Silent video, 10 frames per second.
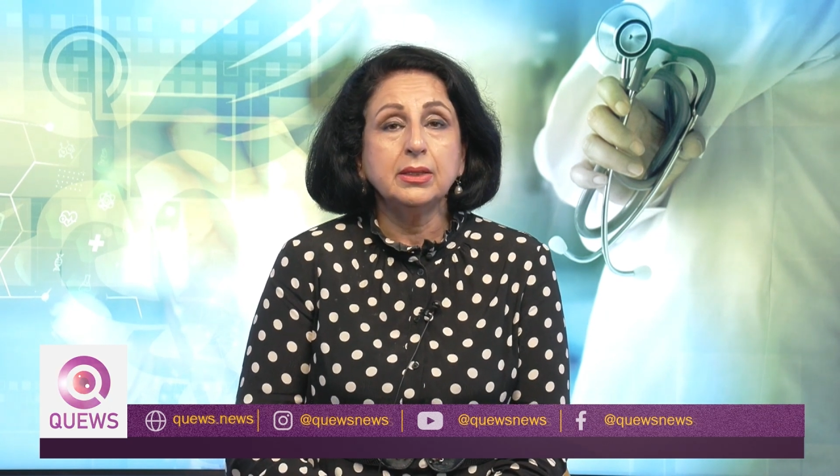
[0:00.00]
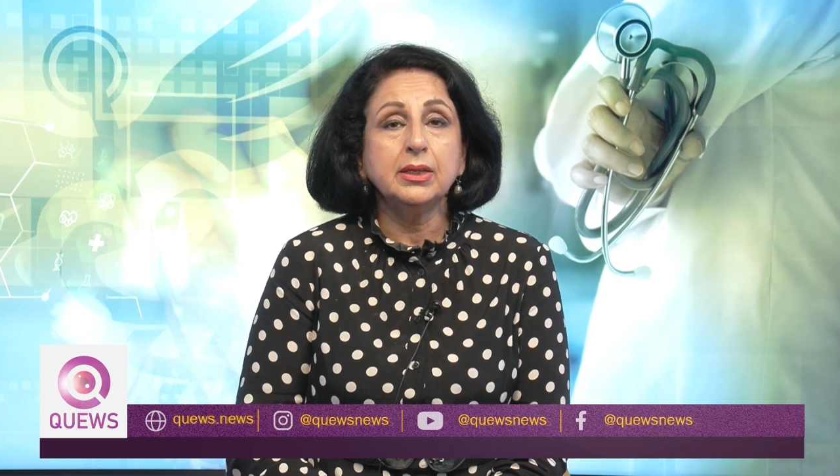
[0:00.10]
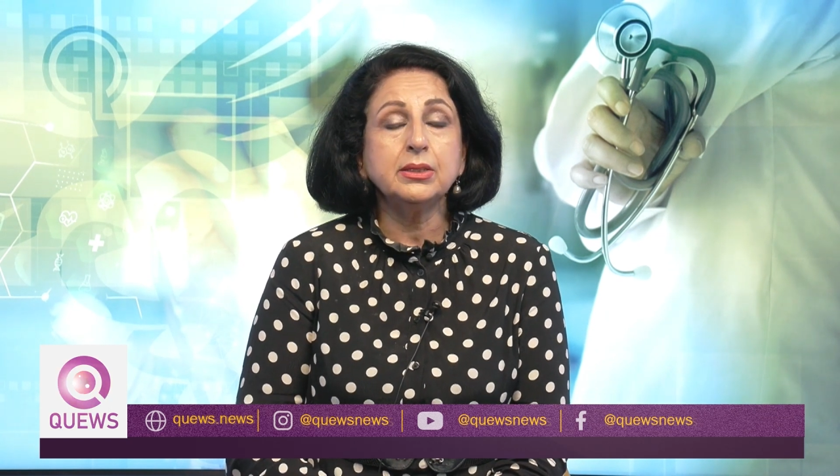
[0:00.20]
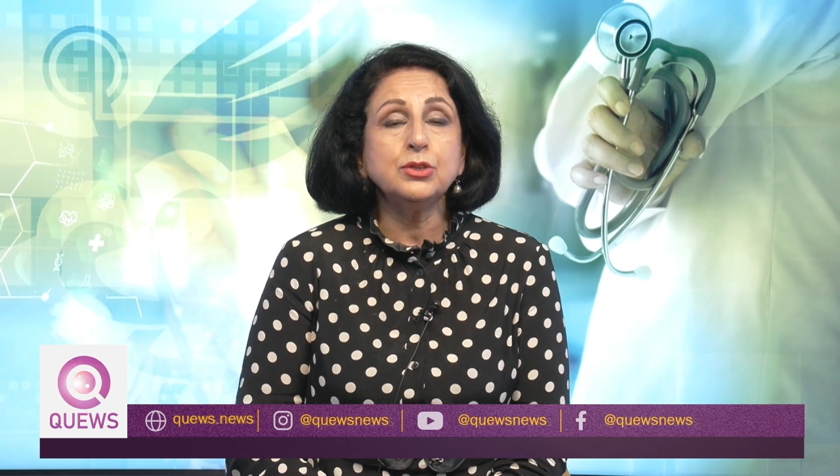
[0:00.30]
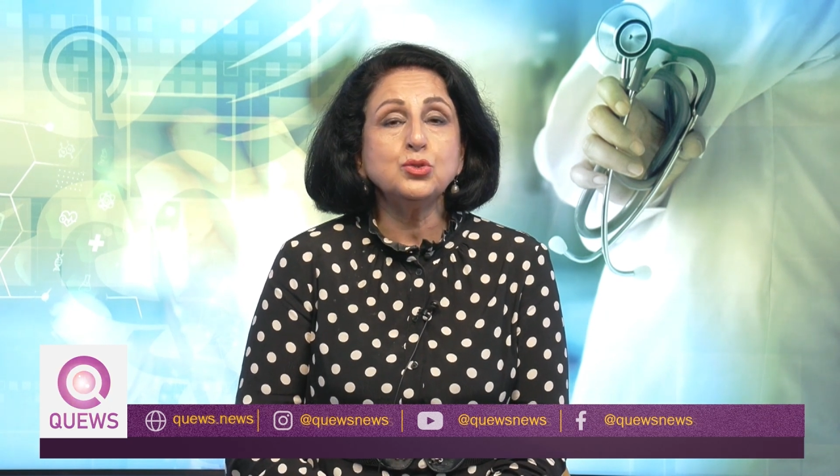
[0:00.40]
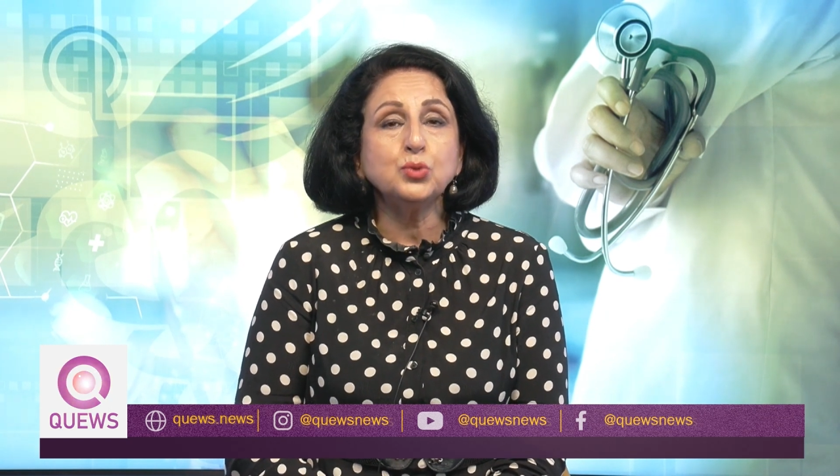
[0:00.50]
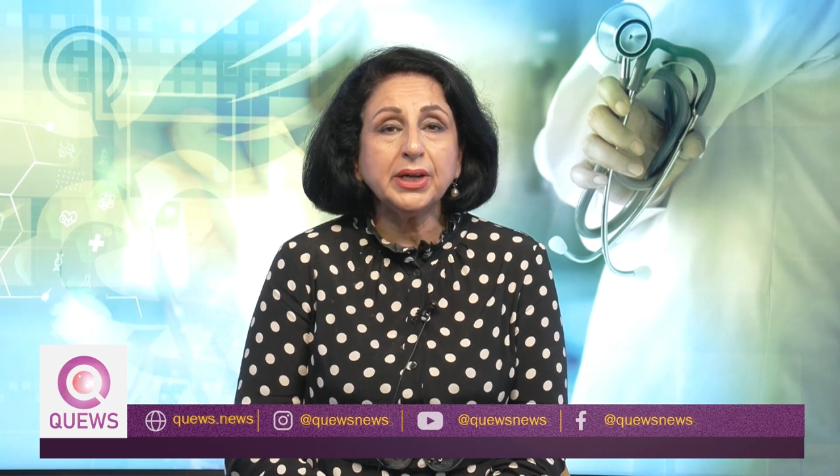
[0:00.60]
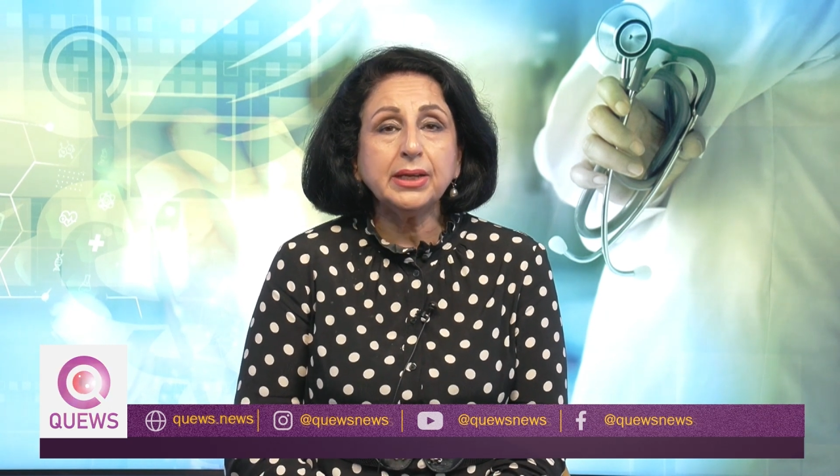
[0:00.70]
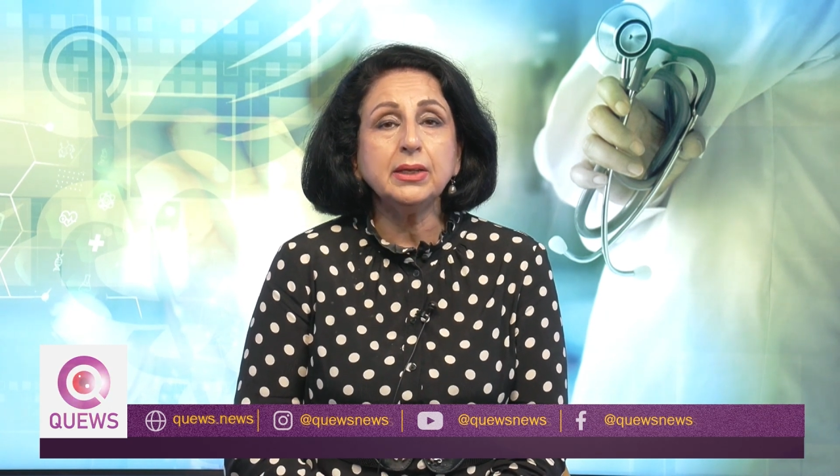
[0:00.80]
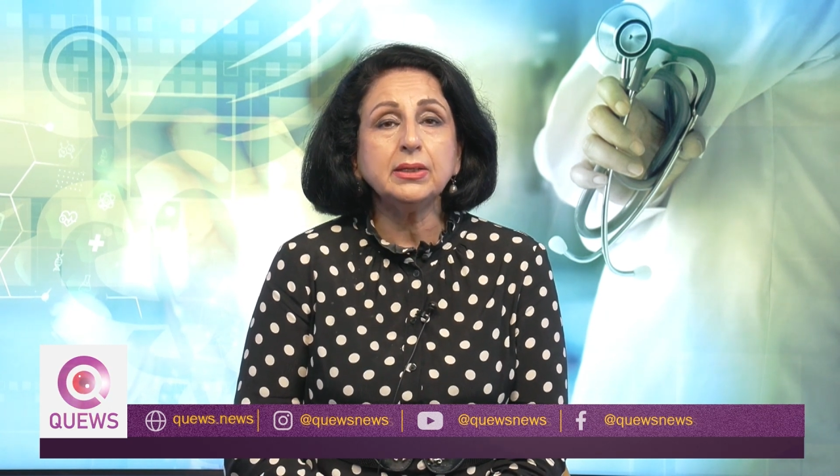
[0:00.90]
that in
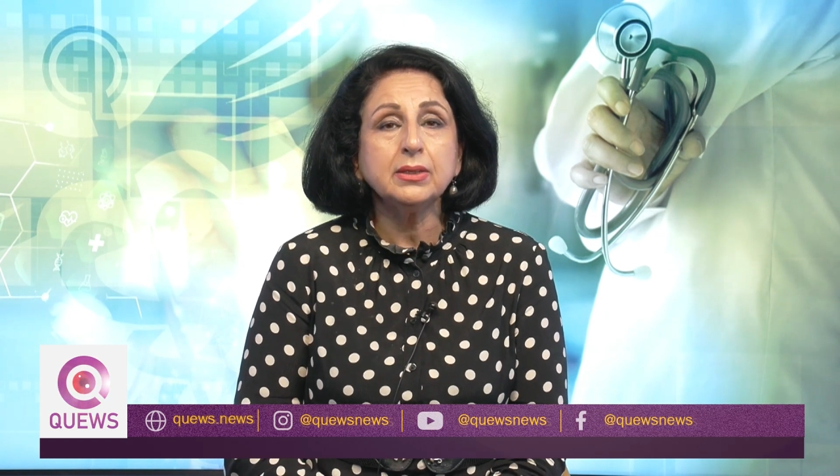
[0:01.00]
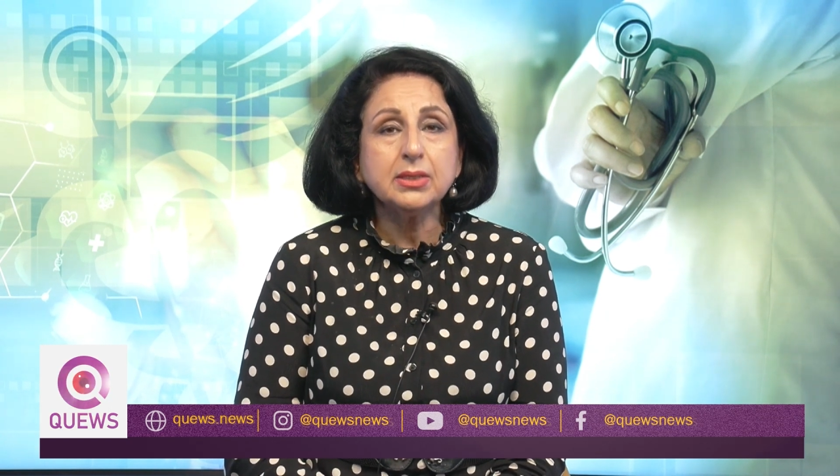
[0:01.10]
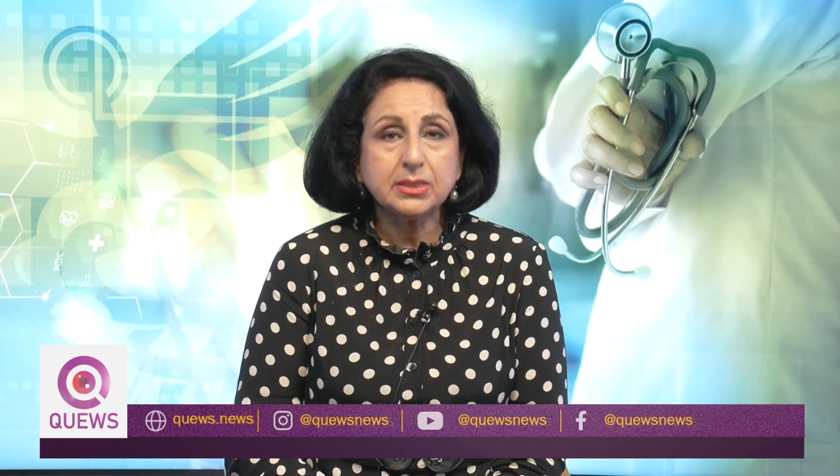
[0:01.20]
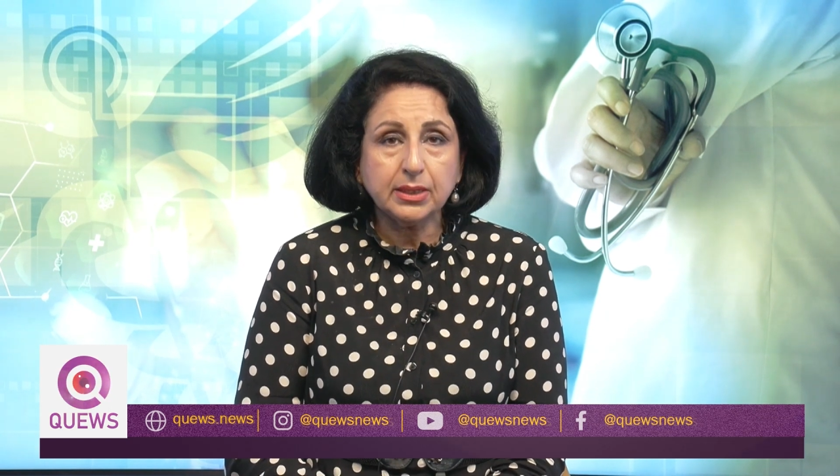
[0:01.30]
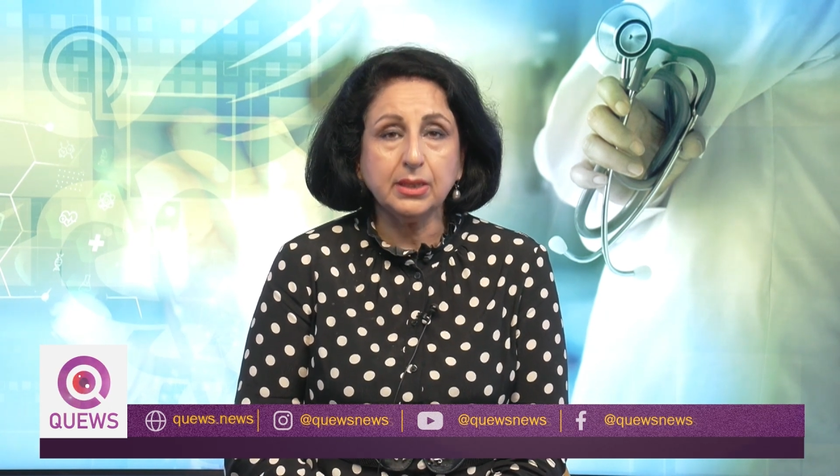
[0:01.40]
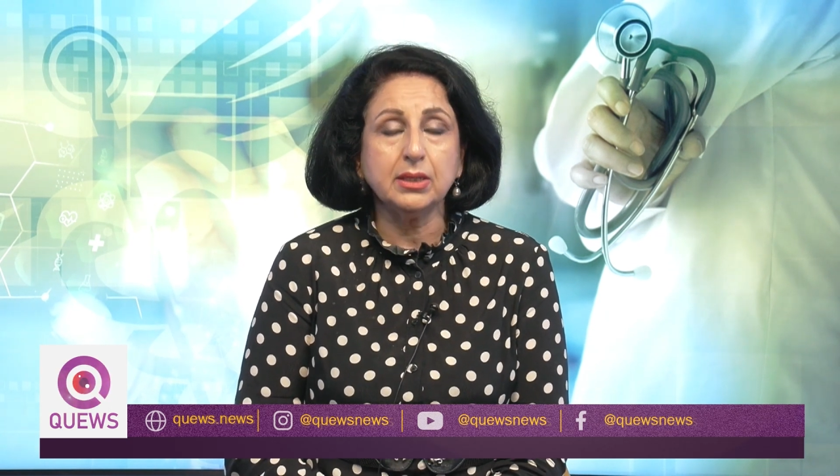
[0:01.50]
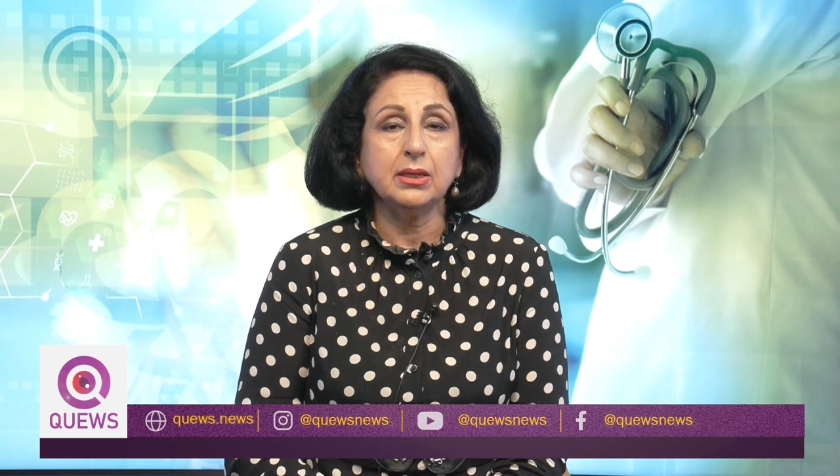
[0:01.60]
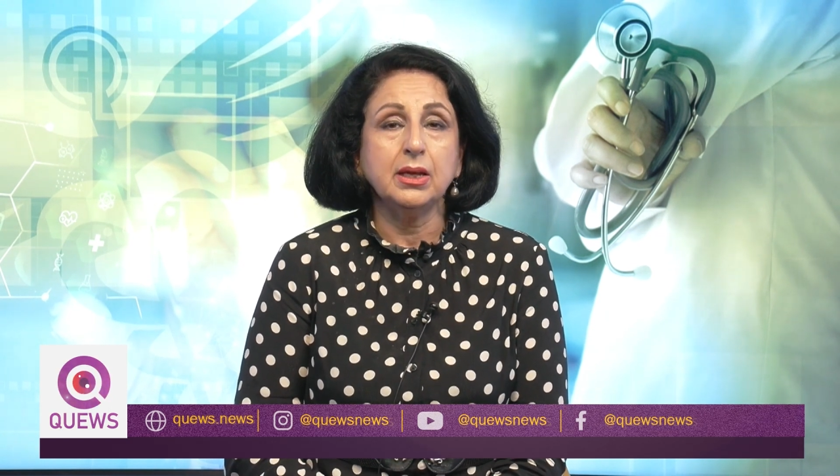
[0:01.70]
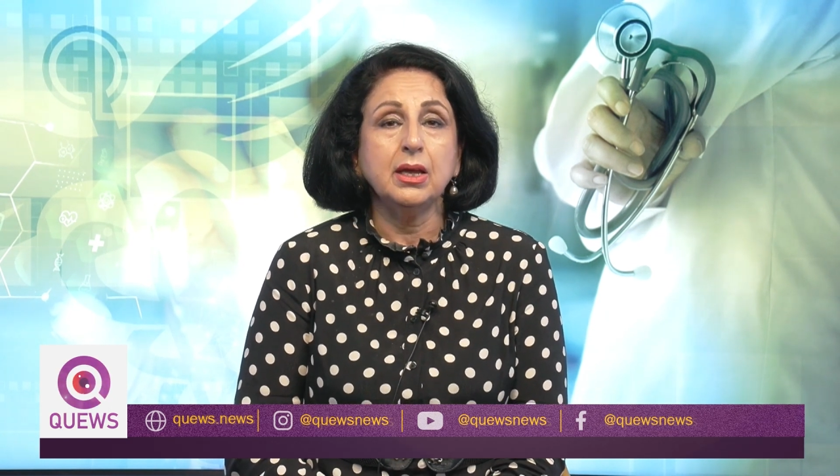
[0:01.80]
2013